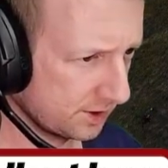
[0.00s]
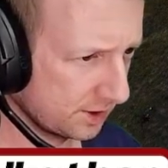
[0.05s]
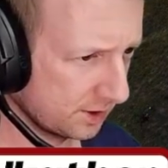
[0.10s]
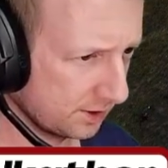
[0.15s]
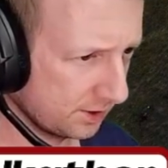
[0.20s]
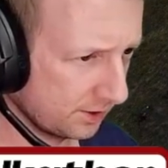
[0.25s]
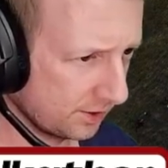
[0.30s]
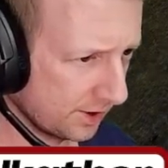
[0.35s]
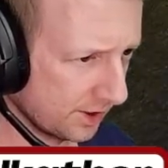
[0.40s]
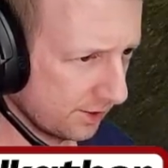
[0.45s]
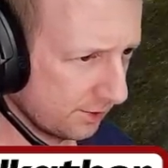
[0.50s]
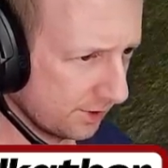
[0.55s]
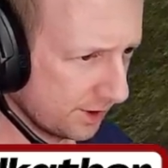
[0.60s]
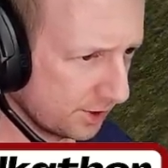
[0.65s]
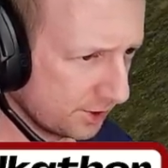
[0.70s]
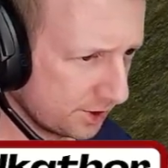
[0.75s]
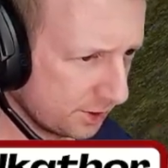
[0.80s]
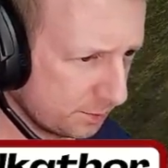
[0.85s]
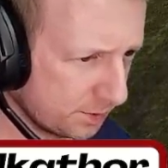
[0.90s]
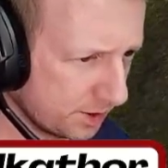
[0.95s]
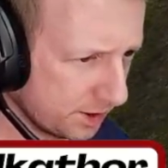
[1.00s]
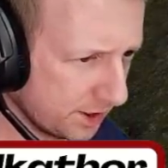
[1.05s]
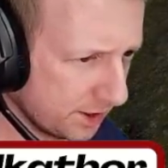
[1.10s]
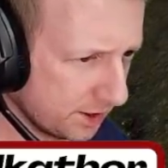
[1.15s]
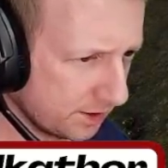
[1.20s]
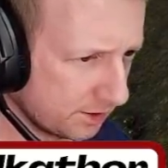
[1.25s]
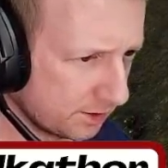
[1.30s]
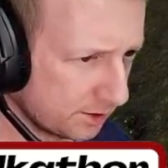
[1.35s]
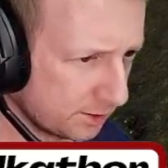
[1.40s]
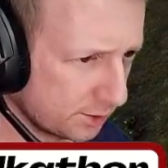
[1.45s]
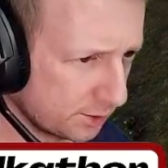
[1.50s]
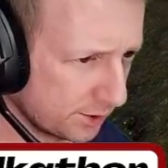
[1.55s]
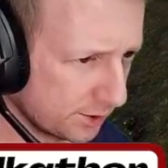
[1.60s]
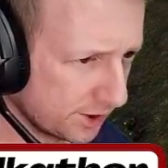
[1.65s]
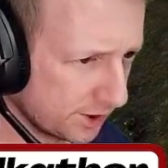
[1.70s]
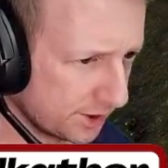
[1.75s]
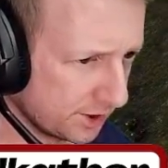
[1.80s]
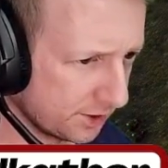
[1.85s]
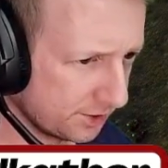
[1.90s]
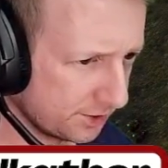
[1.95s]
Do they have leadership in there, or are all
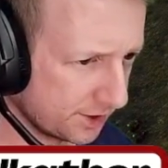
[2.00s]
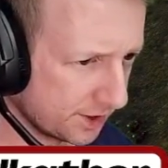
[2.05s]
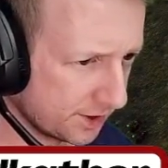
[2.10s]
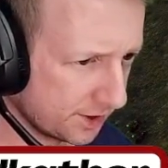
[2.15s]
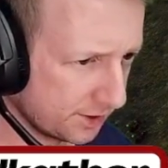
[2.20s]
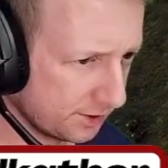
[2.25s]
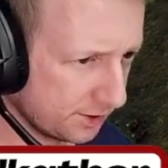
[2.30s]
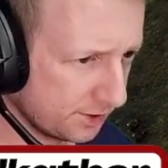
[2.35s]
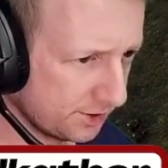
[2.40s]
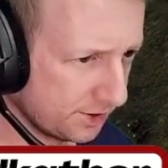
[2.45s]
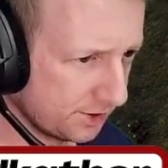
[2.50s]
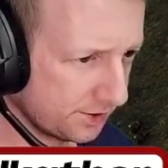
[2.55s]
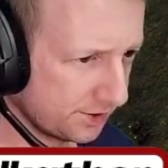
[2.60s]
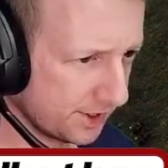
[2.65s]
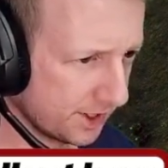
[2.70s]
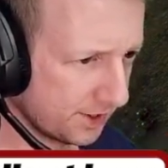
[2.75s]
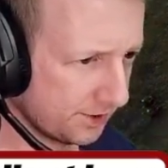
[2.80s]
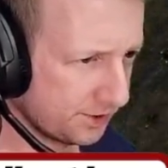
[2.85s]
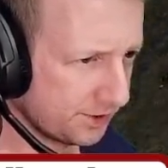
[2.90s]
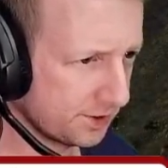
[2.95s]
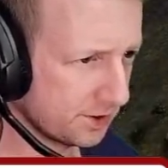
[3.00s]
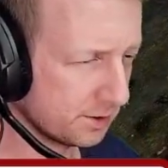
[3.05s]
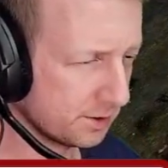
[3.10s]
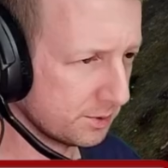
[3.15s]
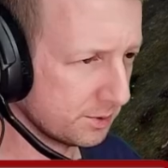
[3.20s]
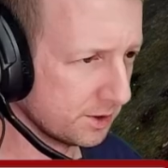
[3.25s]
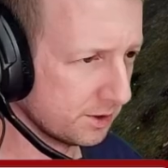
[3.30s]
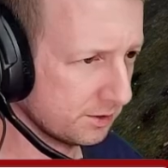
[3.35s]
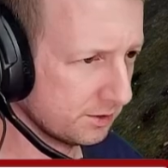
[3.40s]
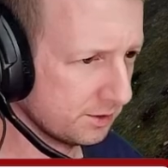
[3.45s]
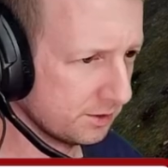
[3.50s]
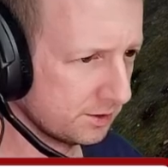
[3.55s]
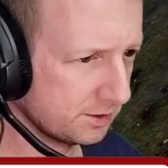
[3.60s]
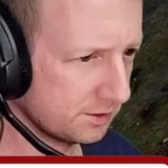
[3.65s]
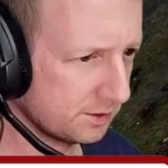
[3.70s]
their leaders dead? There is an assassin in the middle.